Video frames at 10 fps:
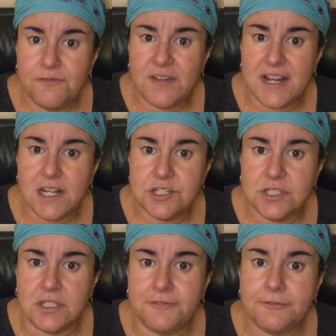
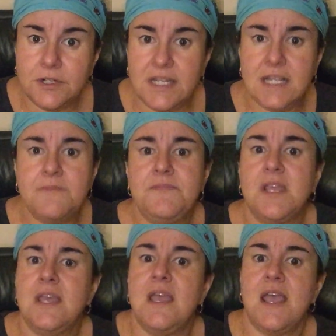financially free,
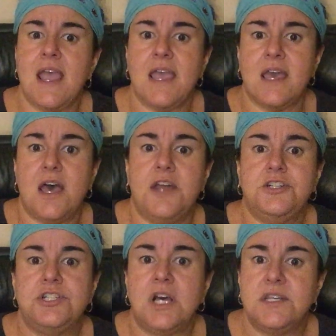
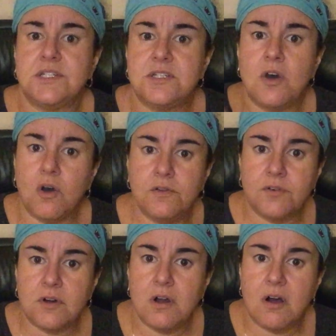and just
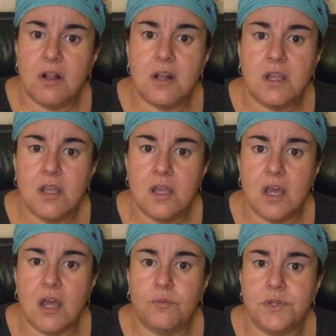overall
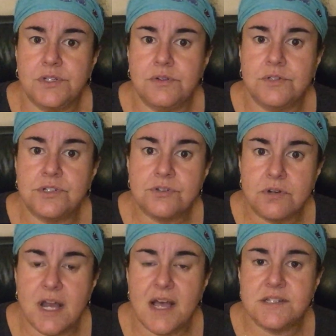reduce
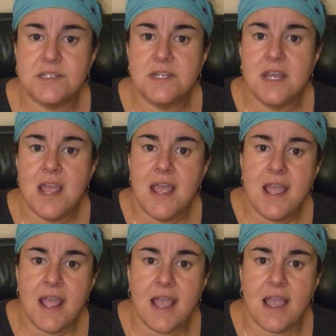stress
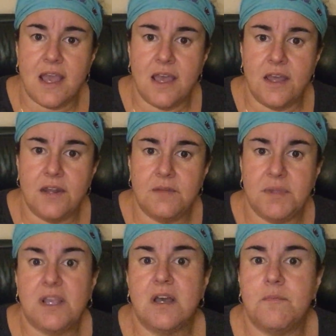and
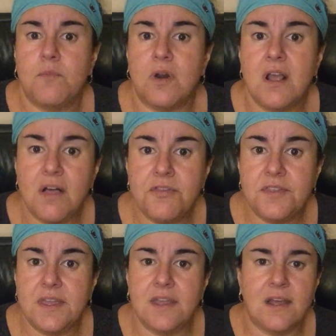become more
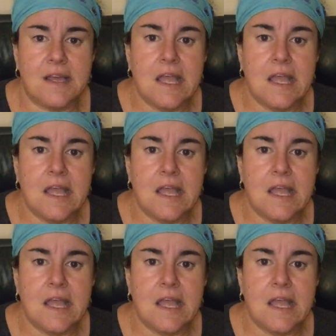healthy.